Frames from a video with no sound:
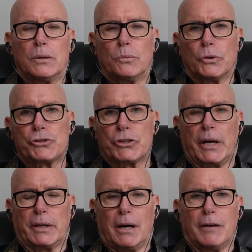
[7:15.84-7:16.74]
will
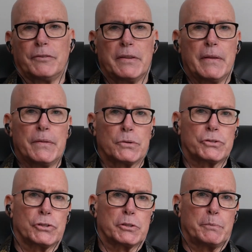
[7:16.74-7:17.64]
shut off. And then there's
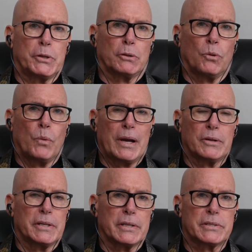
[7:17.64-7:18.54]
just pure
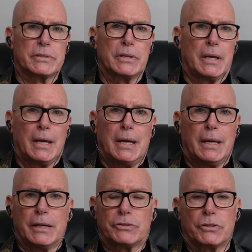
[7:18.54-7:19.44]
awareness.
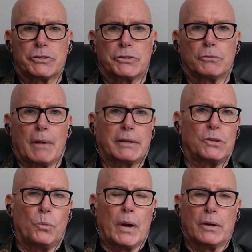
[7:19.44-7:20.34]
It's just direct
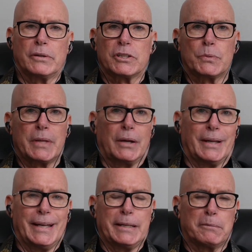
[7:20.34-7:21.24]
awareness without
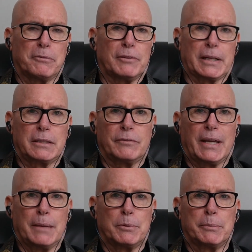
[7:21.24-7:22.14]
any reflective
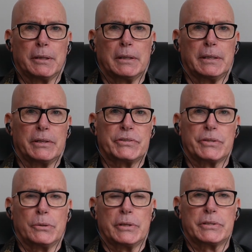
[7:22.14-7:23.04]
capability.
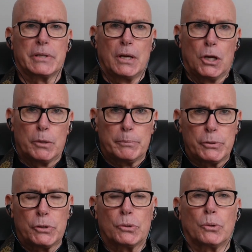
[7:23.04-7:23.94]
So it's
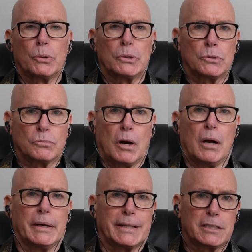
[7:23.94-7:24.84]
pure, raw
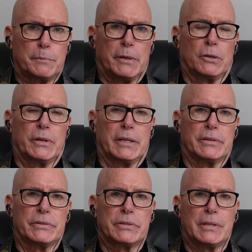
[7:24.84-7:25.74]

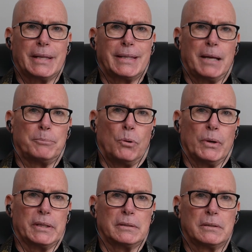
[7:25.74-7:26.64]
experience at that
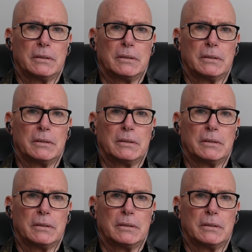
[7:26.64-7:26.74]
point